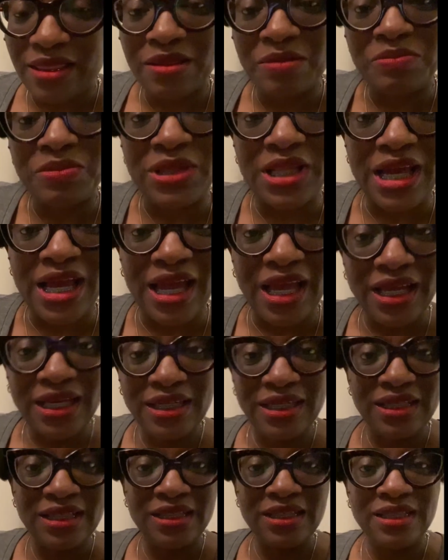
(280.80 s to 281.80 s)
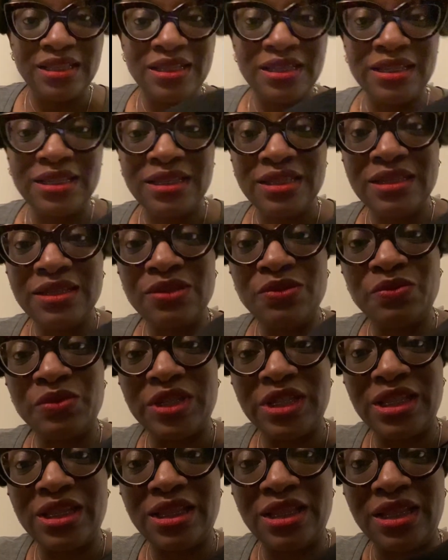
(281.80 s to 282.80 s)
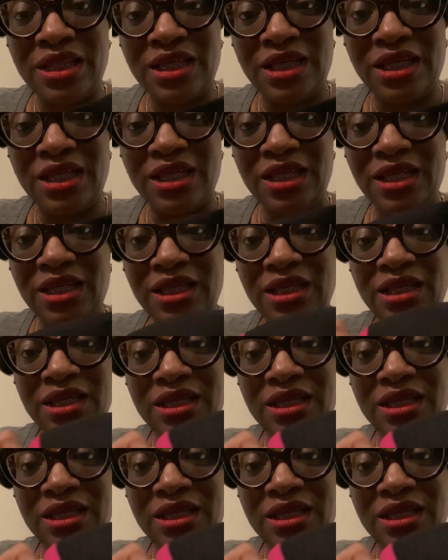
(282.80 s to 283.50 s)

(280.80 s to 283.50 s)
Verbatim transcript: the black with the